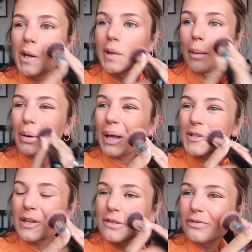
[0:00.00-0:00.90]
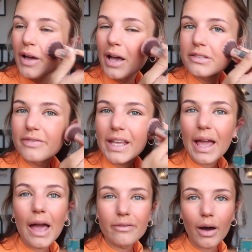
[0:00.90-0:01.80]
that blush is the first thing
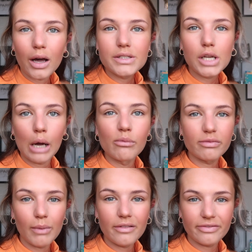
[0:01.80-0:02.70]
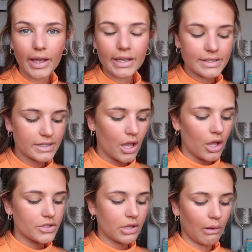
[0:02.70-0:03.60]
ever to come off my face,
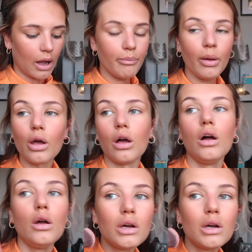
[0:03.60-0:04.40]
so I put